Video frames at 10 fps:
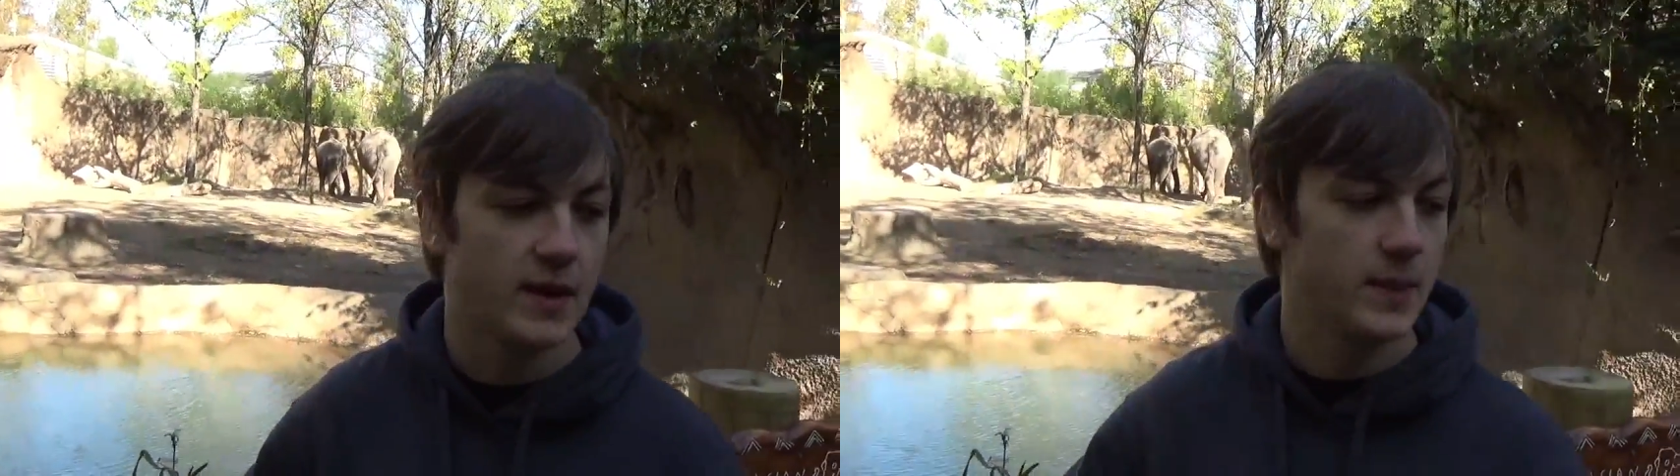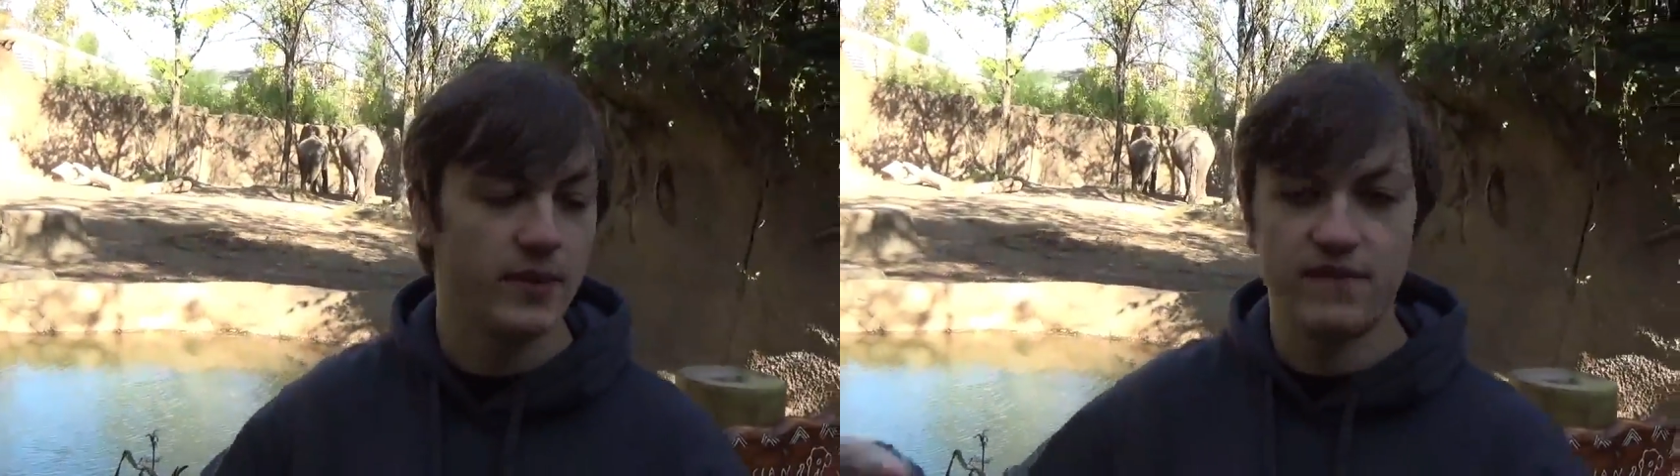
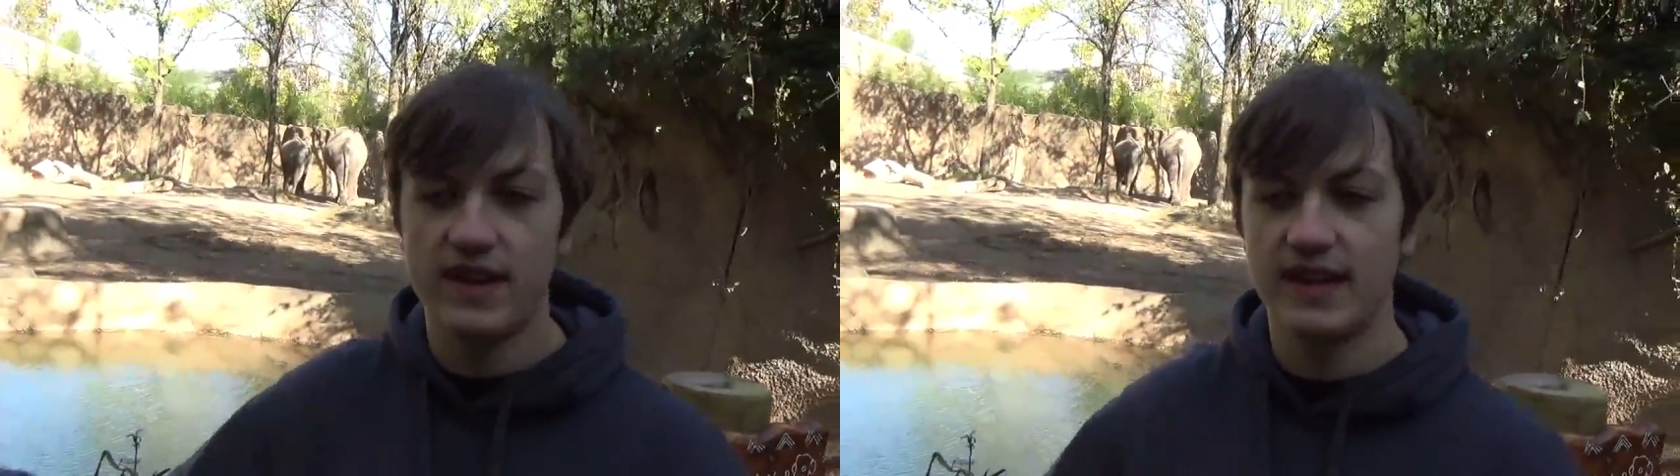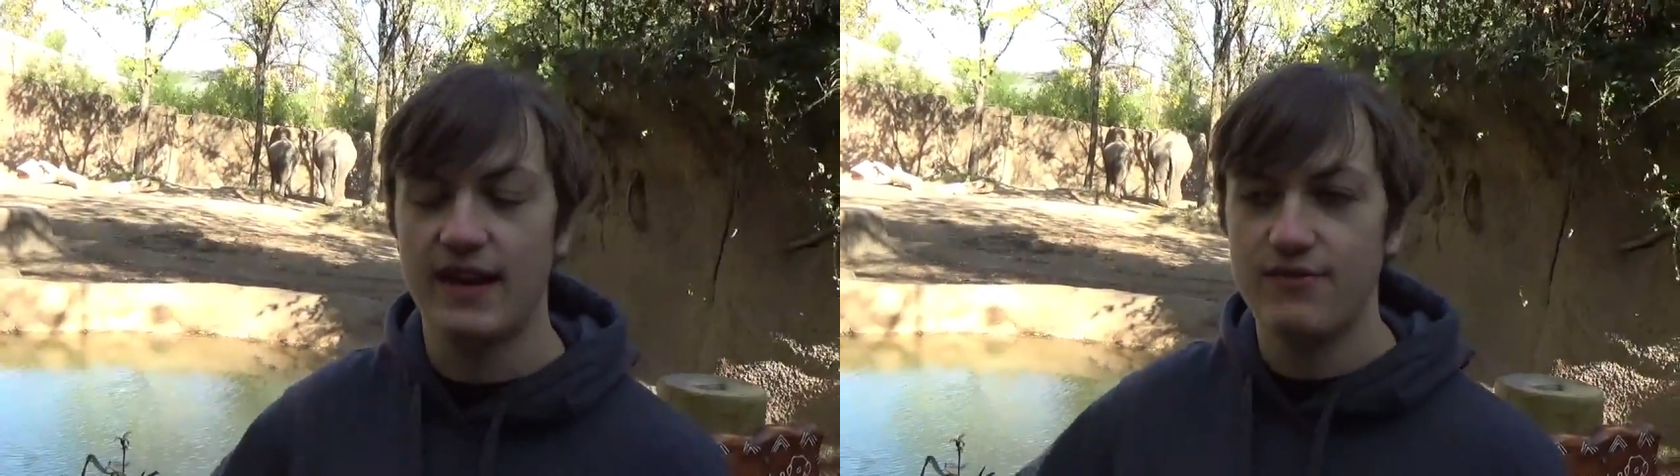but we
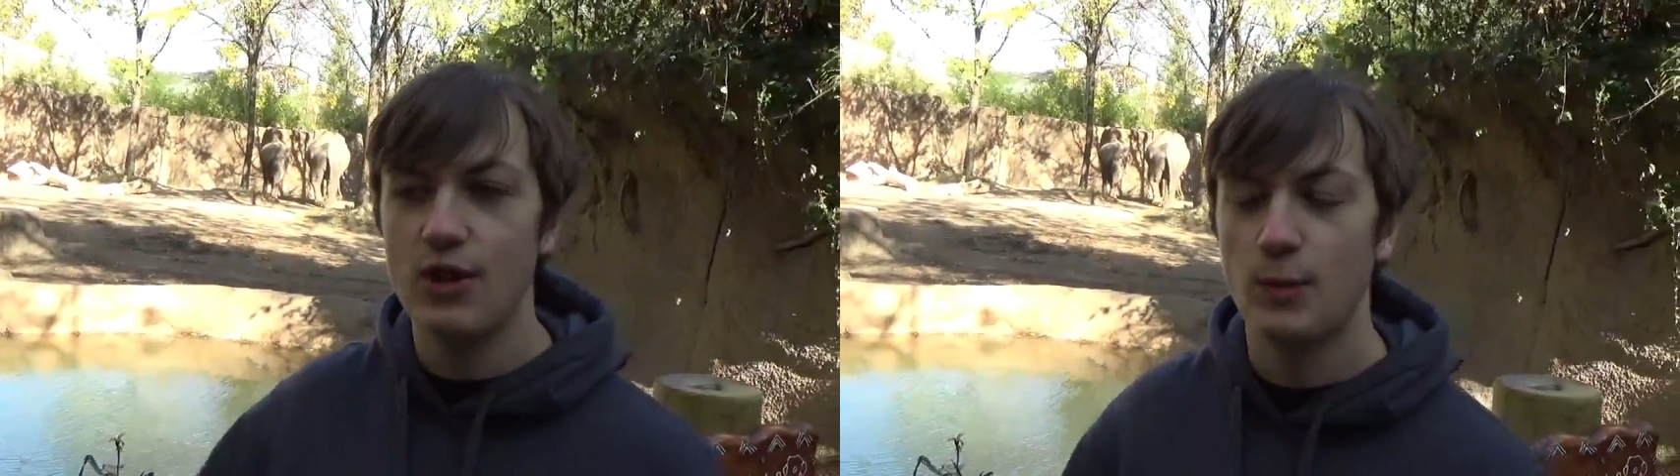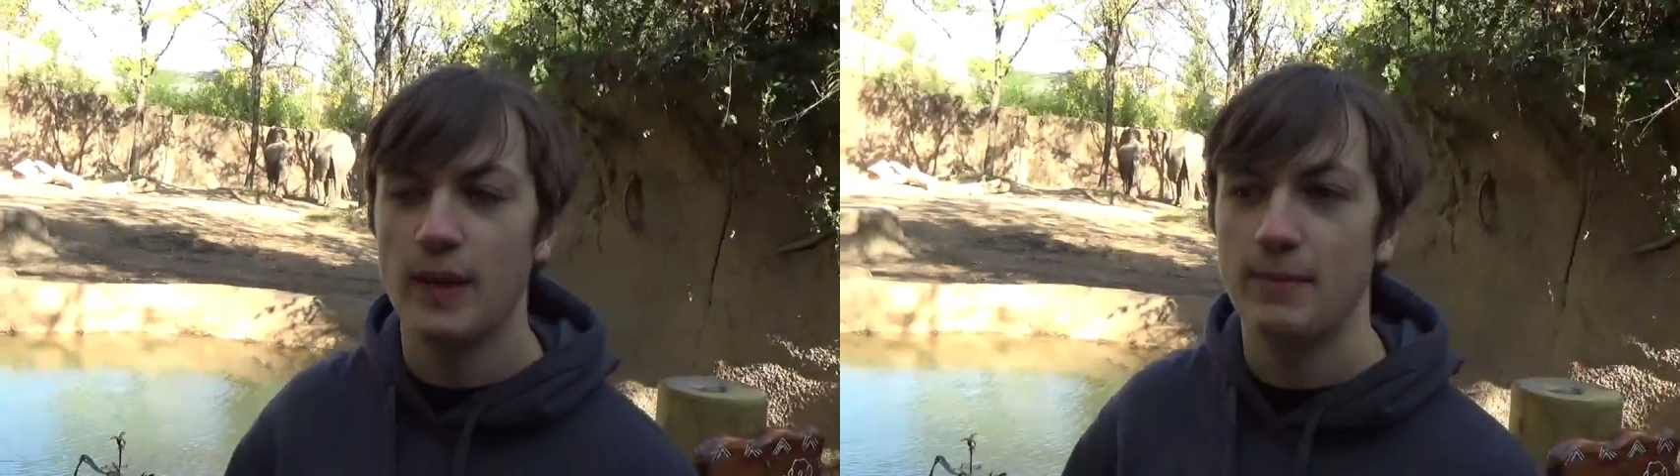finally have
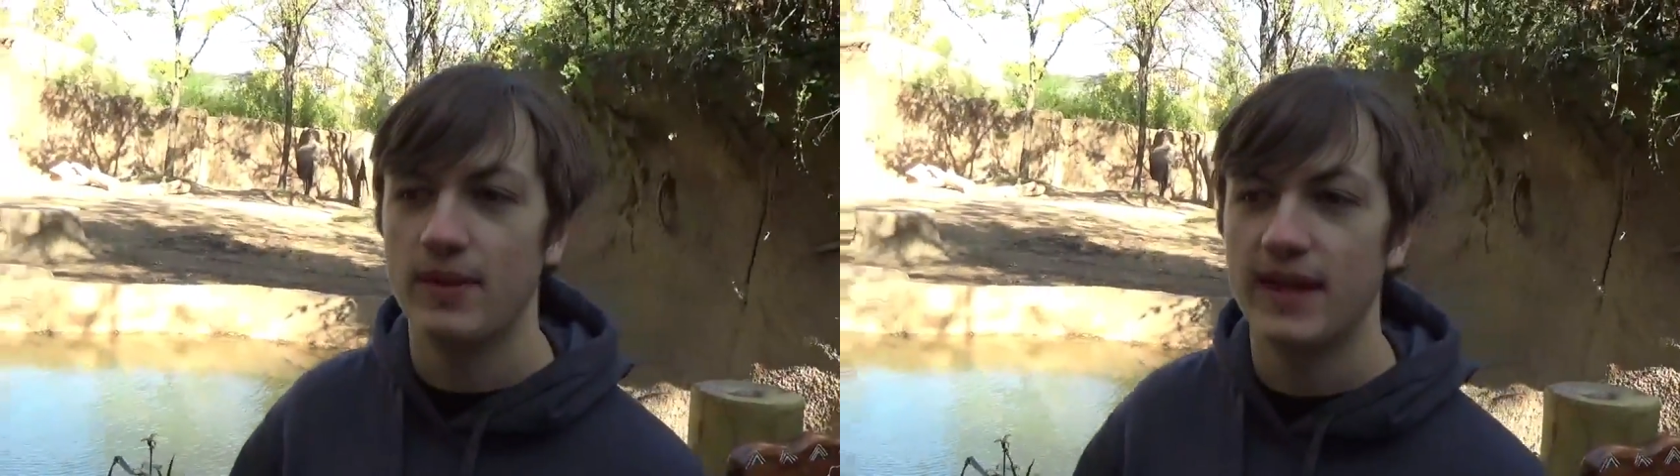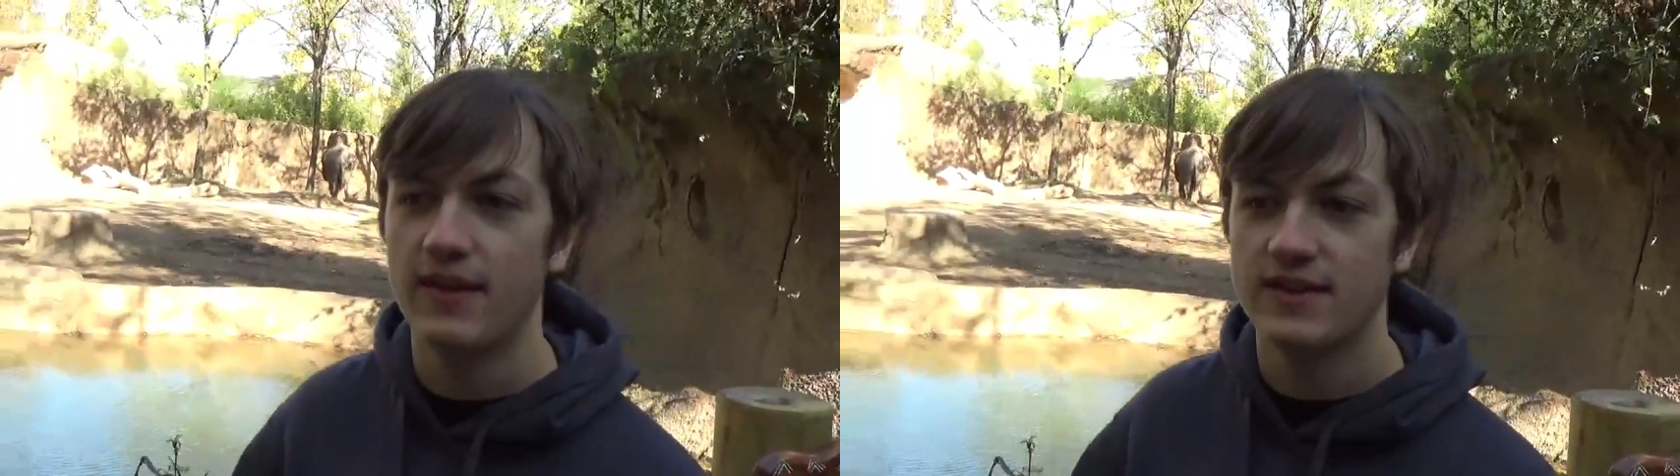no people
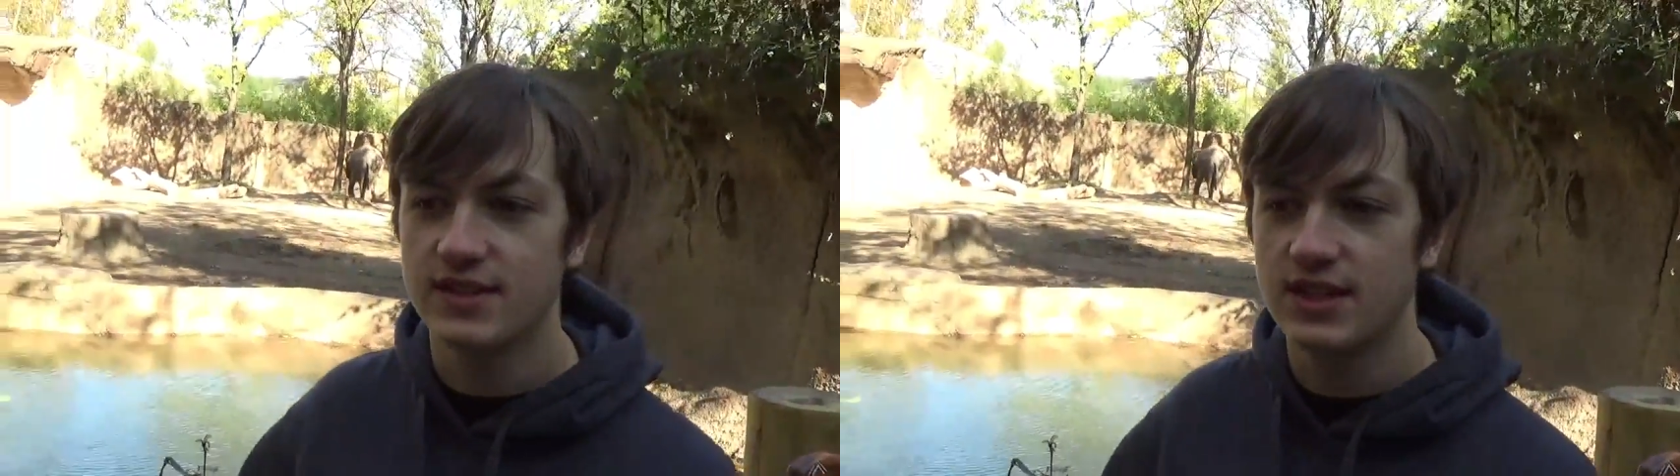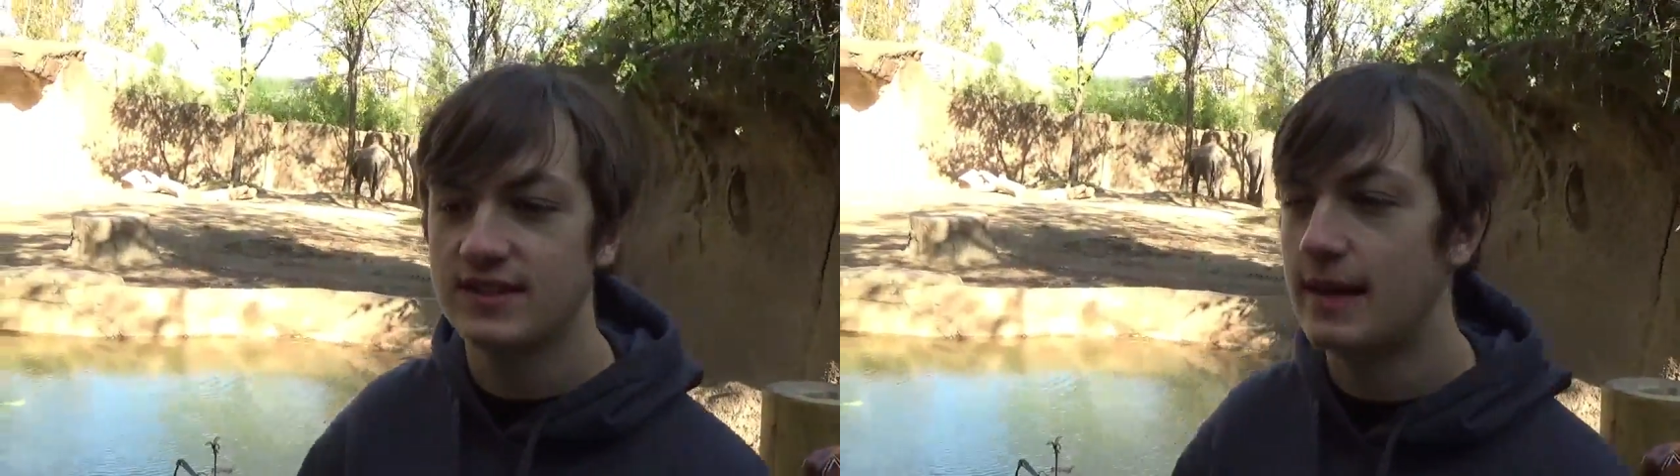here and it's a
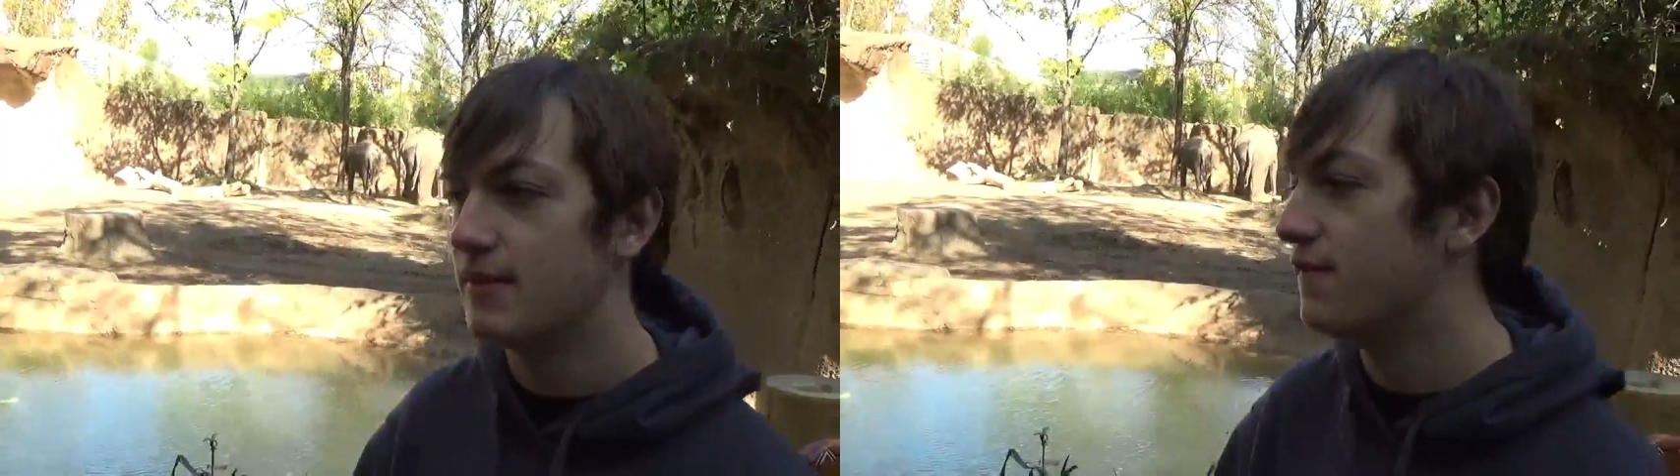good time to